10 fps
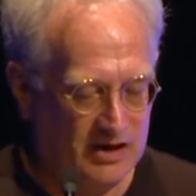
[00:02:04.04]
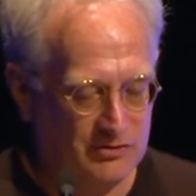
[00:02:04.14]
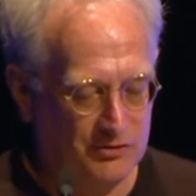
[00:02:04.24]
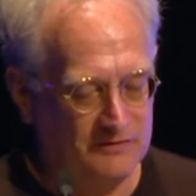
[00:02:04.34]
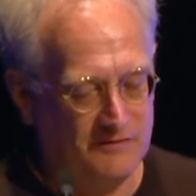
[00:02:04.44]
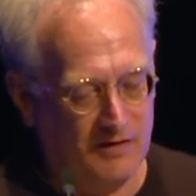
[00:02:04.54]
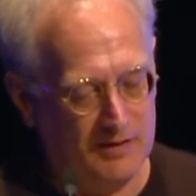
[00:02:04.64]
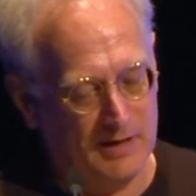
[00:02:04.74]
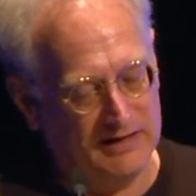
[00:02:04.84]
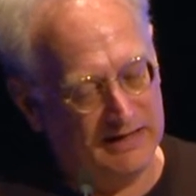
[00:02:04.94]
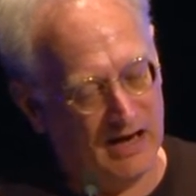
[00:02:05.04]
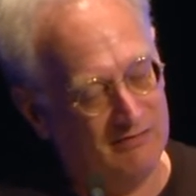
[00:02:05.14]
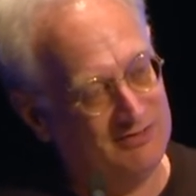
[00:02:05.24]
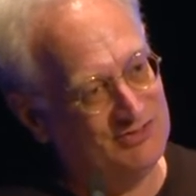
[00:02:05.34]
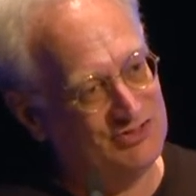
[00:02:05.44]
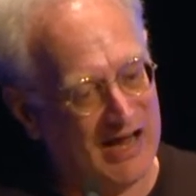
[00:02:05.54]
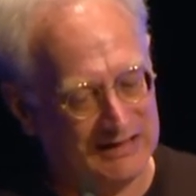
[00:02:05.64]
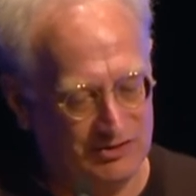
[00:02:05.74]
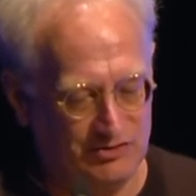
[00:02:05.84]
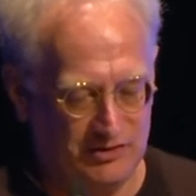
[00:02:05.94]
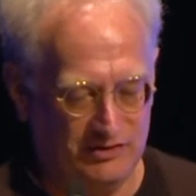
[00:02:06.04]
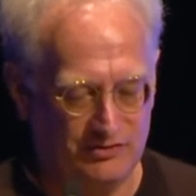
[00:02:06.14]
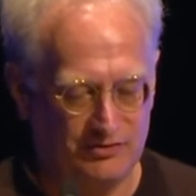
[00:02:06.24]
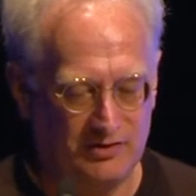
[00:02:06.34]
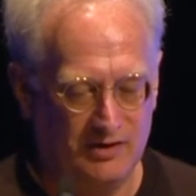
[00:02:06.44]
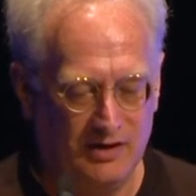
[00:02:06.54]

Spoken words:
is on the very many current challenges